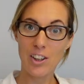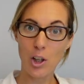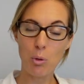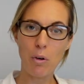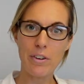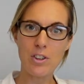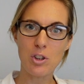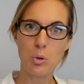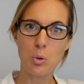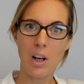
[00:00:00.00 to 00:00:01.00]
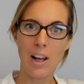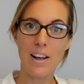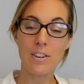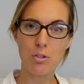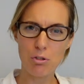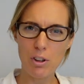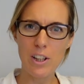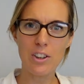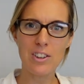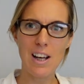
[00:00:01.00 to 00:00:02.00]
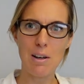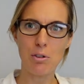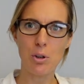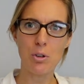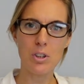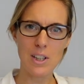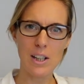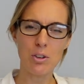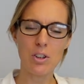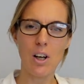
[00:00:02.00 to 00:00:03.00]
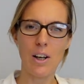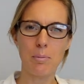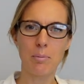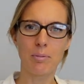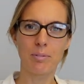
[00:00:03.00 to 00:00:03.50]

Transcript: No worries at all, Claire. It's really good to have you. Just take your time.